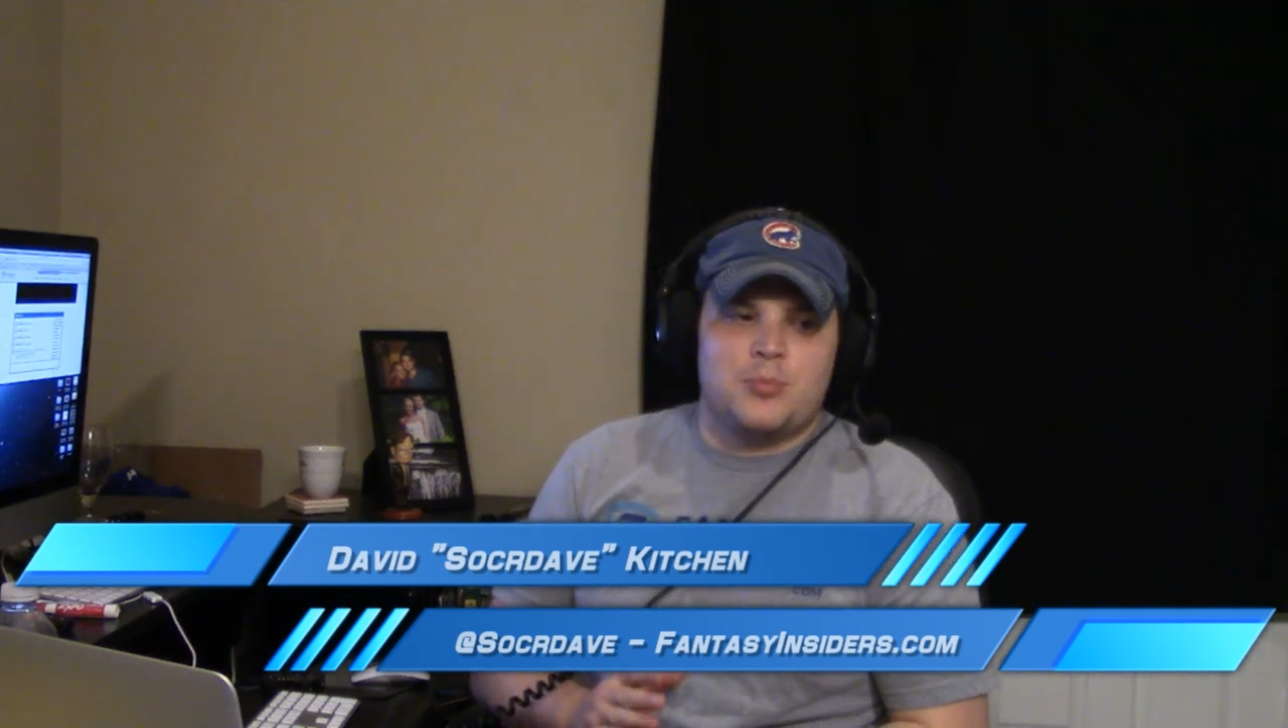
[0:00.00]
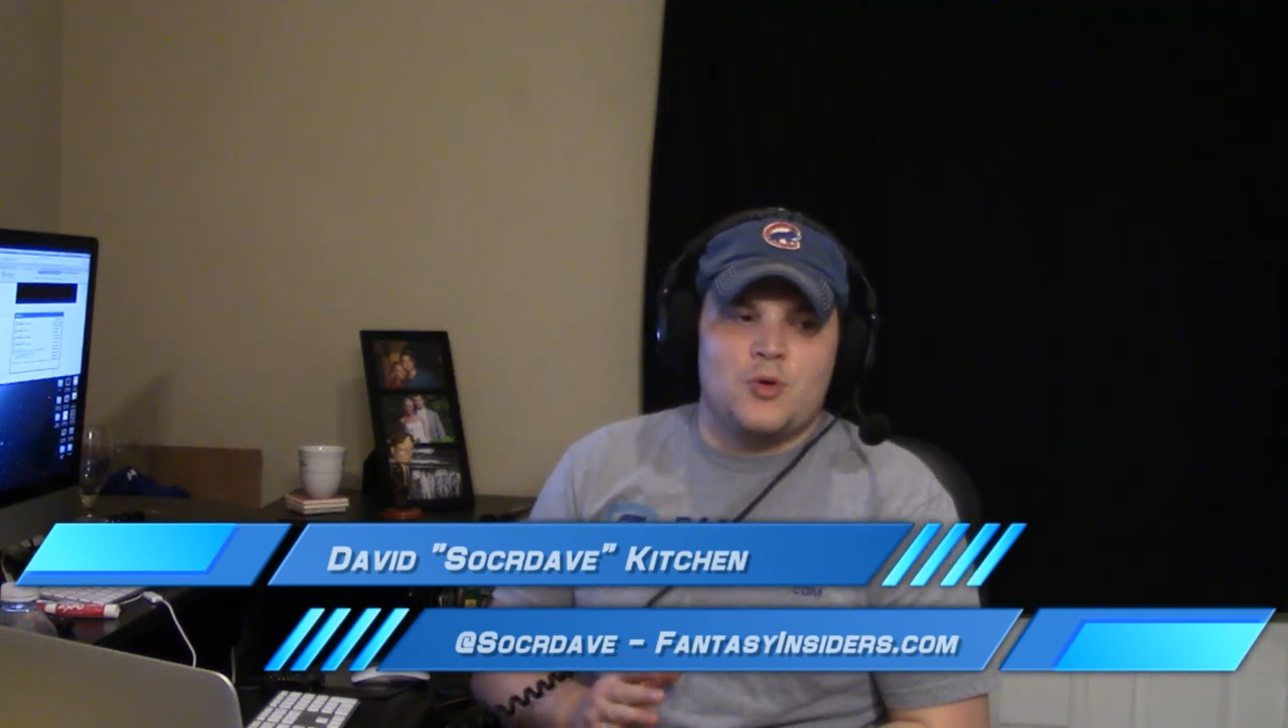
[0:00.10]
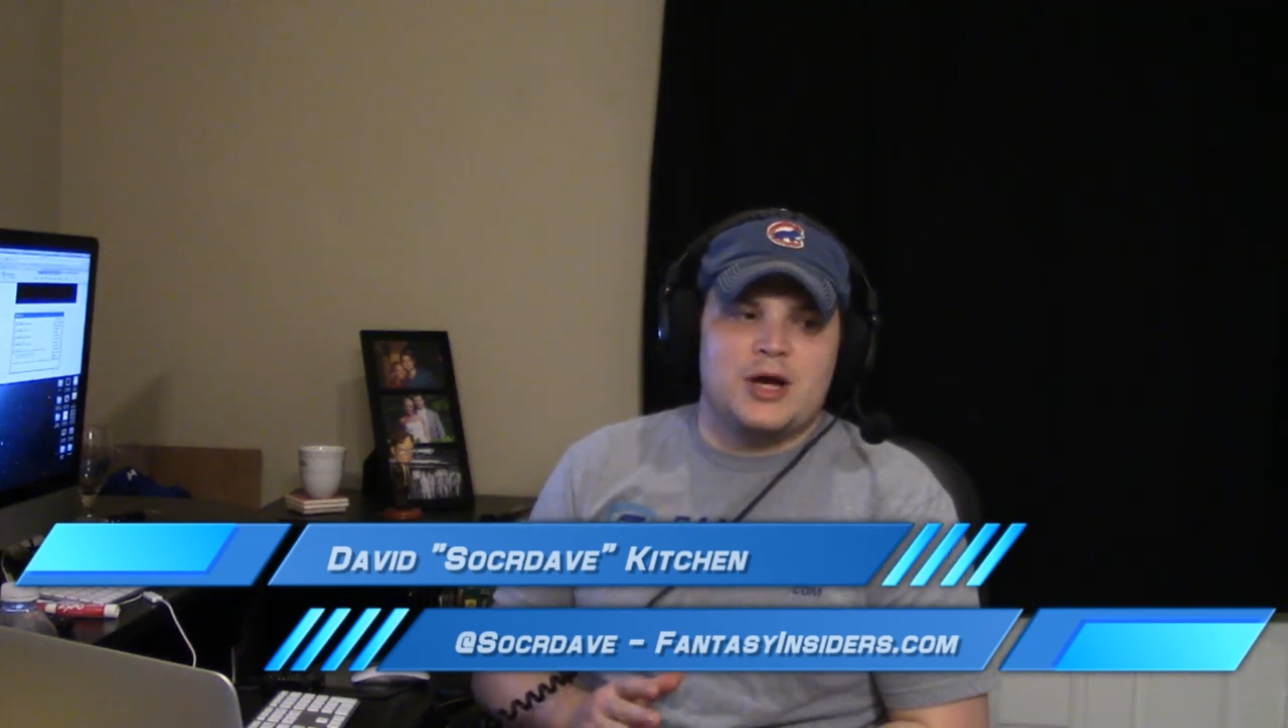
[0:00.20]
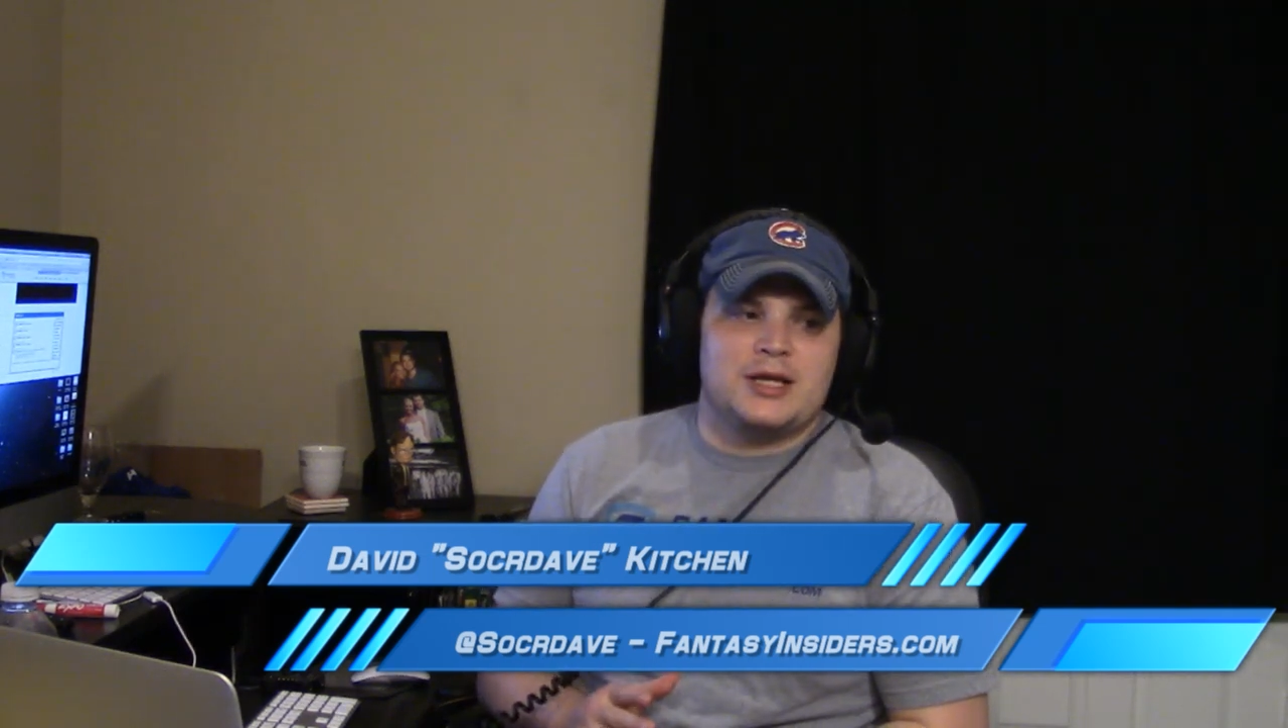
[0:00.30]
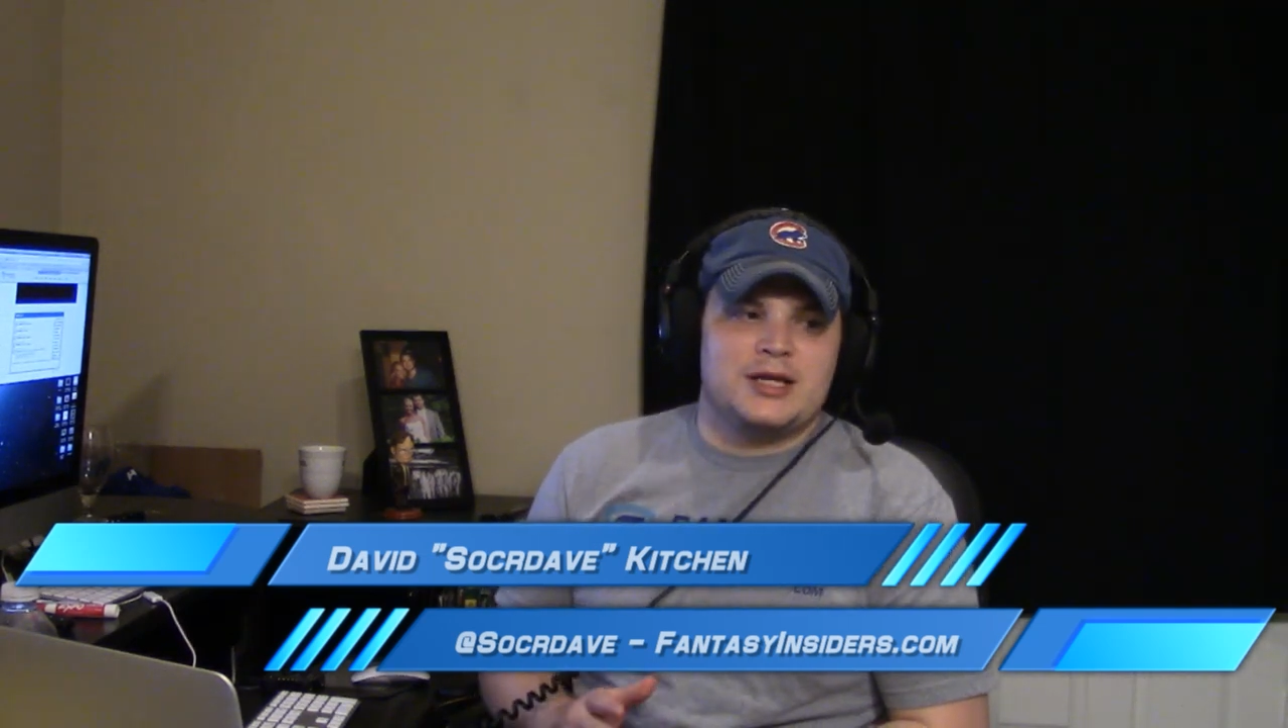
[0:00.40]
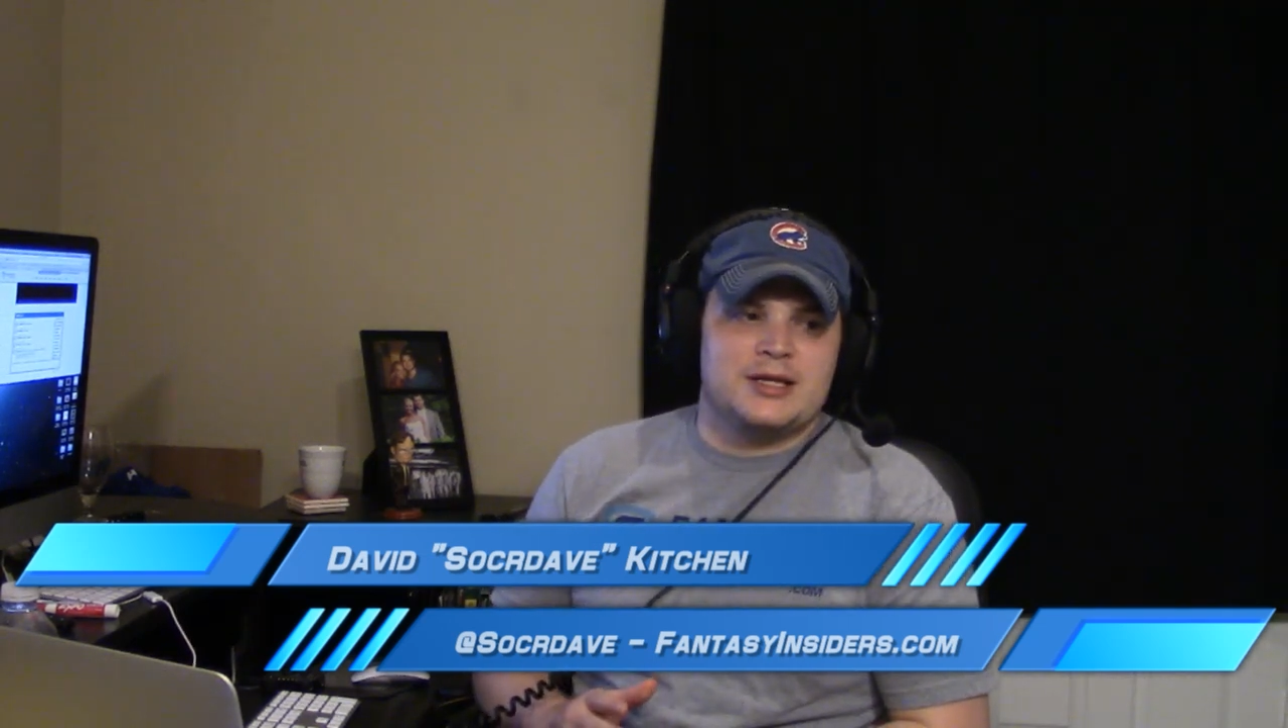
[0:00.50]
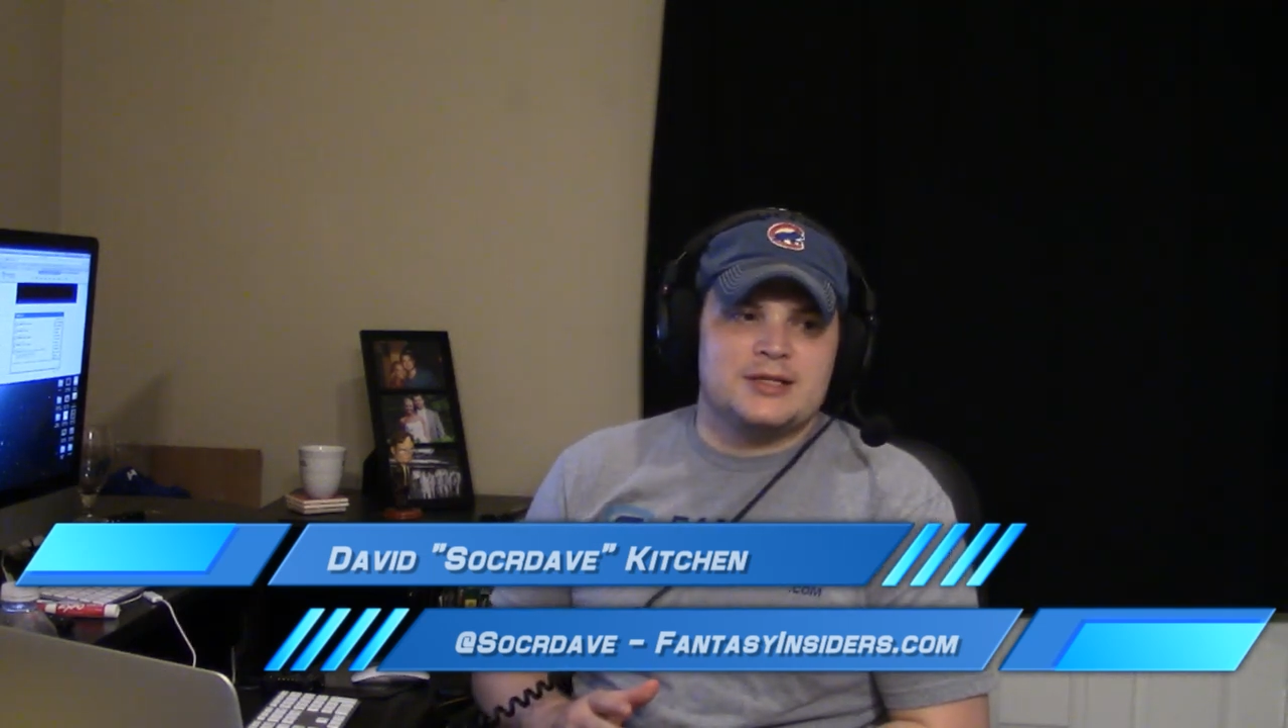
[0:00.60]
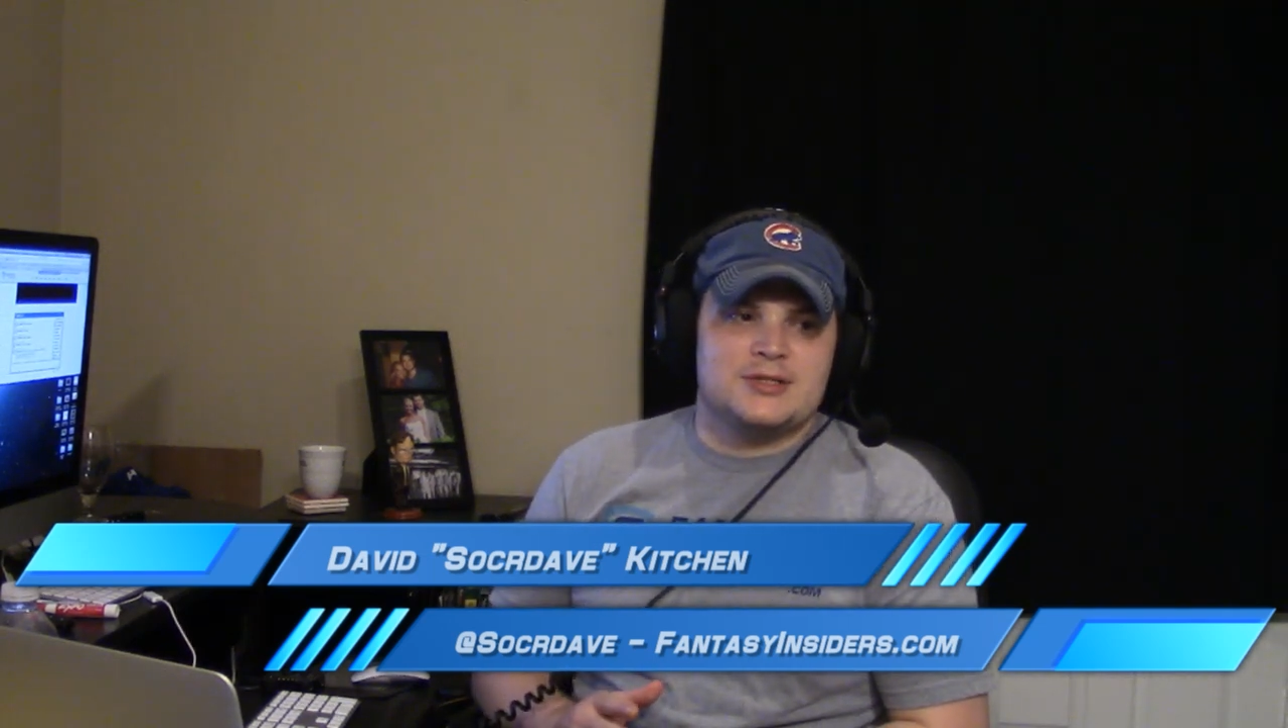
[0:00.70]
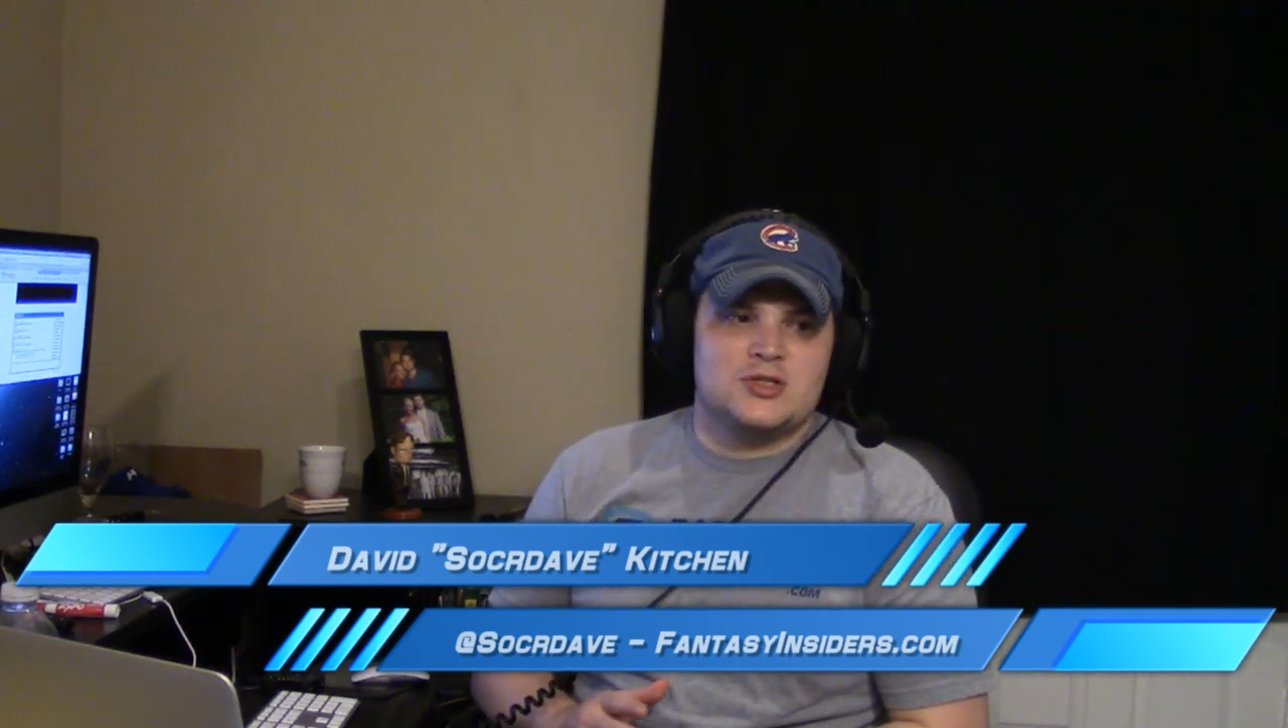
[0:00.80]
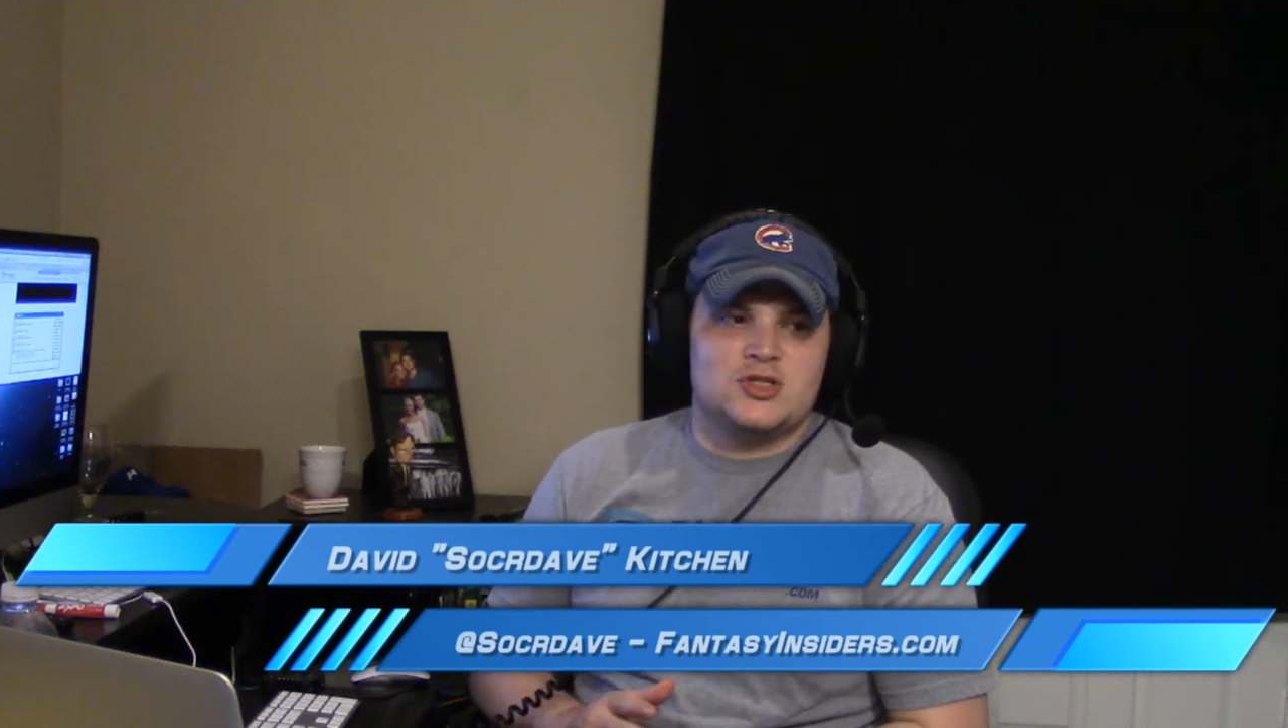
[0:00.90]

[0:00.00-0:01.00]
point is